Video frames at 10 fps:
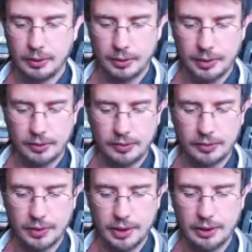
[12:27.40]
That's
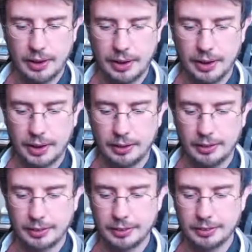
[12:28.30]
fine, and
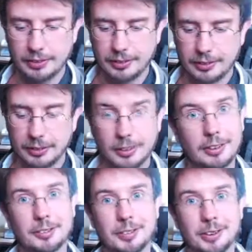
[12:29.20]

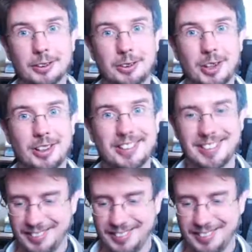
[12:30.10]
fingers crossed.